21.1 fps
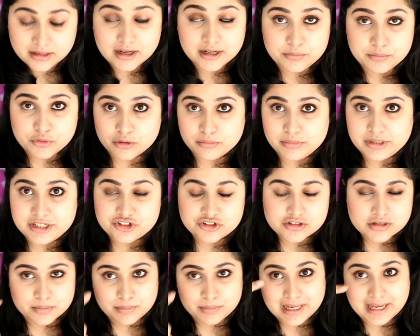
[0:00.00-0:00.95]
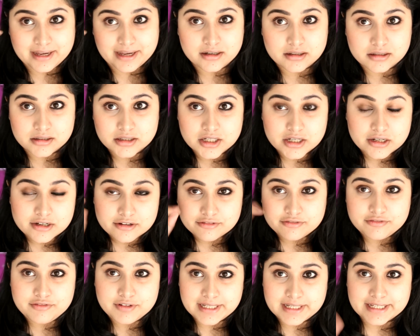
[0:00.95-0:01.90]
I'd probably just apply a
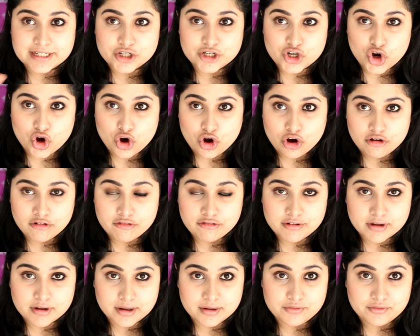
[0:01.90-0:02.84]
flick of